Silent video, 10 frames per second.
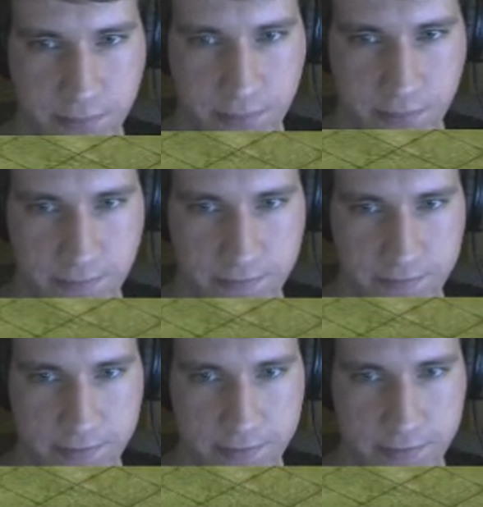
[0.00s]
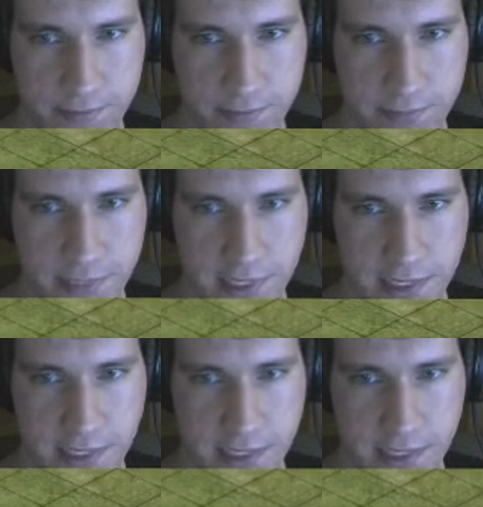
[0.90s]

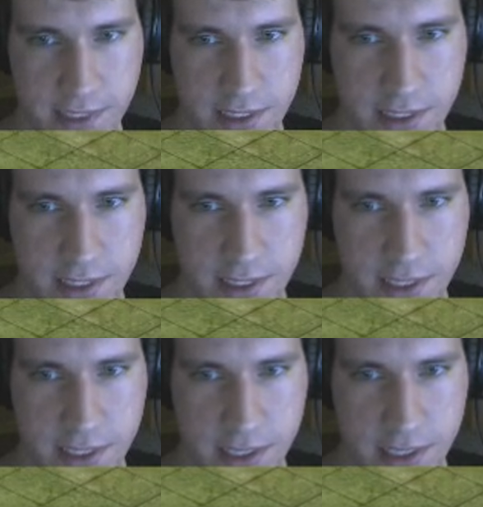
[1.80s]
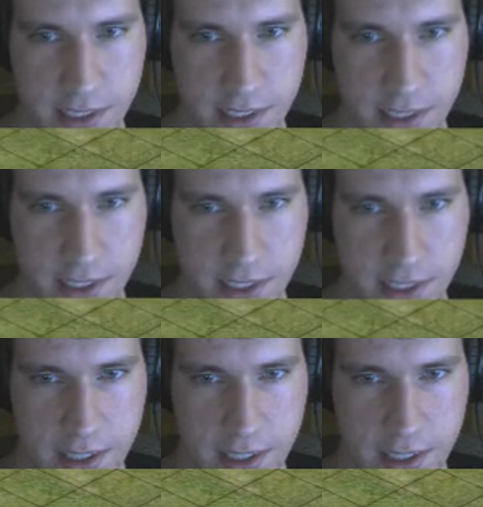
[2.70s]
No one is speaking in this clip.